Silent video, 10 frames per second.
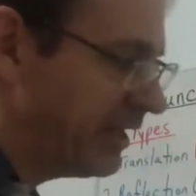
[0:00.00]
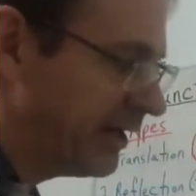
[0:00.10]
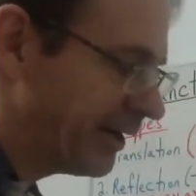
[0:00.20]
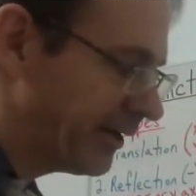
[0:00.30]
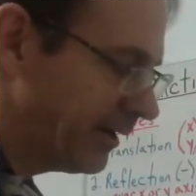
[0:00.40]

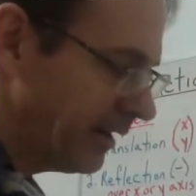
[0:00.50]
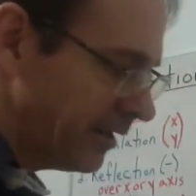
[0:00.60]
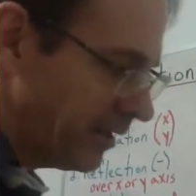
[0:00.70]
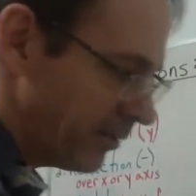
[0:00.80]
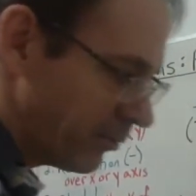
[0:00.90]
here
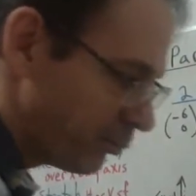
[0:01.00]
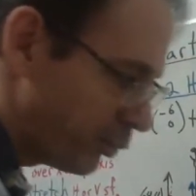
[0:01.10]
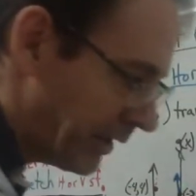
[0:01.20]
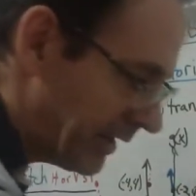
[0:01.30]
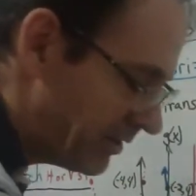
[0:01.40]

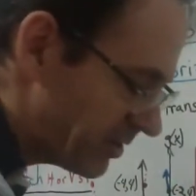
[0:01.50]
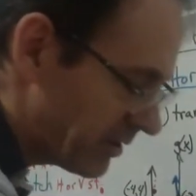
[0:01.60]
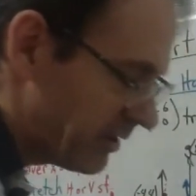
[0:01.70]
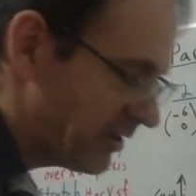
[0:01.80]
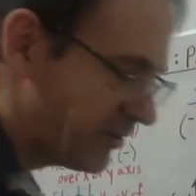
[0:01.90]
put into
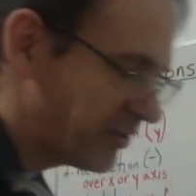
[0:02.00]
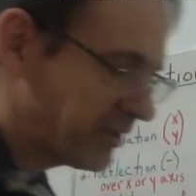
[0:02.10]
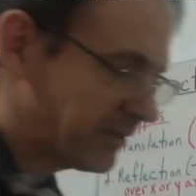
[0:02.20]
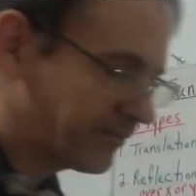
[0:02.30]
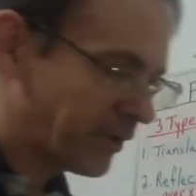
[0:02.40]
this
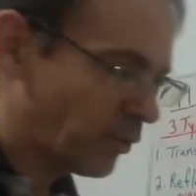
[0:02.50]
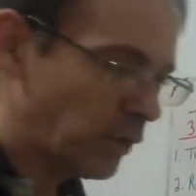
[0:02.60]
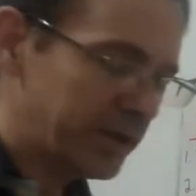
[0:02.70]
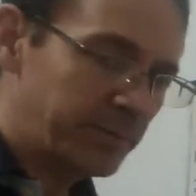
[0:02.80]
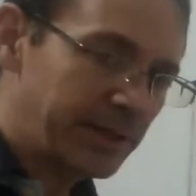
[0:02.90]

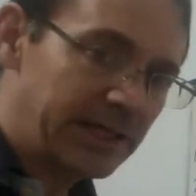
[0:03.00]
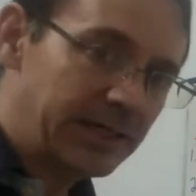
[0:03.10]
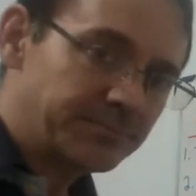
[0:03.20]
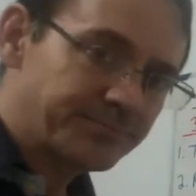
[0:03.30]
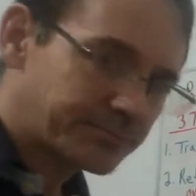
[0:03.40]
would
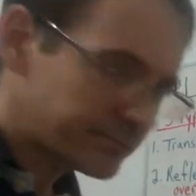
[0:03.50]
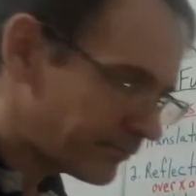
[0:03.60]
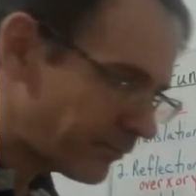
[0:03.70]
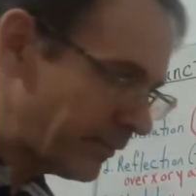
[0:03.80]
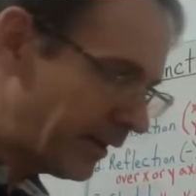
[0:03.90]
be
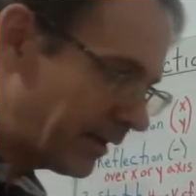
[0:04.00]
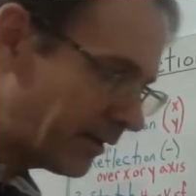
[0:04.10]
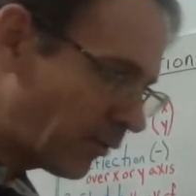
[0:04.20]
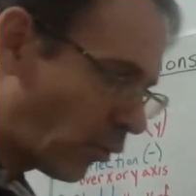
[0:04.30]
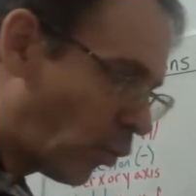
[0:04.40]

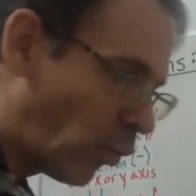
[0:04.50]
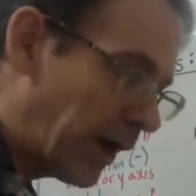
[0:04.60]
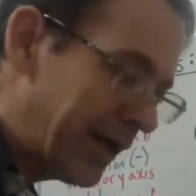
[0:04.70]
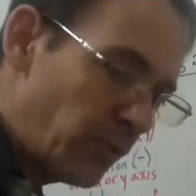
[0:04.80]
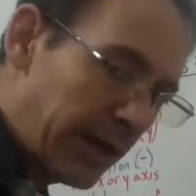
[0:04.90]

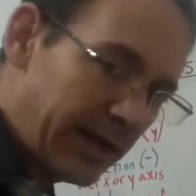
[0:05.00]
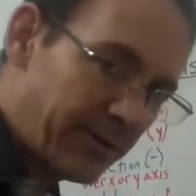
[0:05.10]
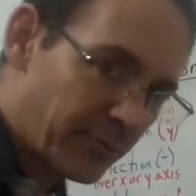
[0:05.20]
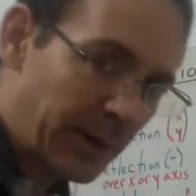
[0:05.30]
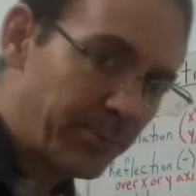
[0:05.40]
one way of
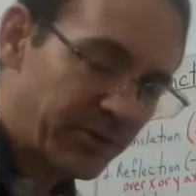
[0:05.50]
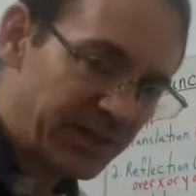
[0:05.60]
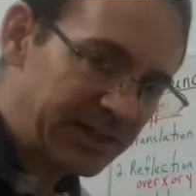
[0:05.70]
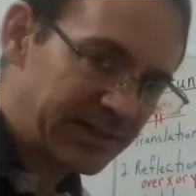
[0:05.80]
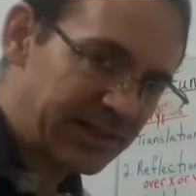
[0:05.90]

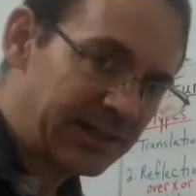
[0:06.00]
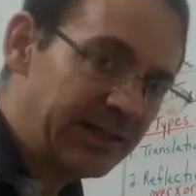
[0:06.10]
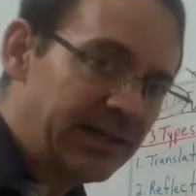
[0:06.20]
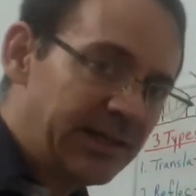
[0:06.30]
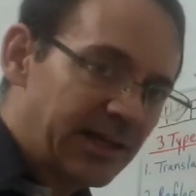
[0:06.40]
representing
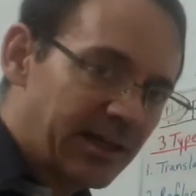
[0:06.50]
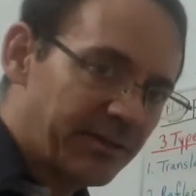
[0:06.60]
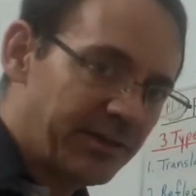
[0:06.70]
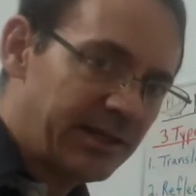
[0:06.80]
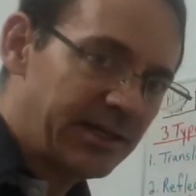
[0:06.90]

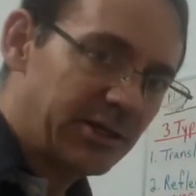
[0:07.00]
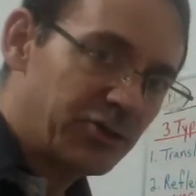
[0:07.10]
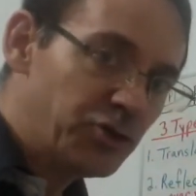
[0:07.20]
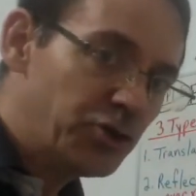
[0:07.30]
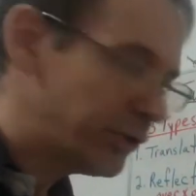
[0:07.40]
the new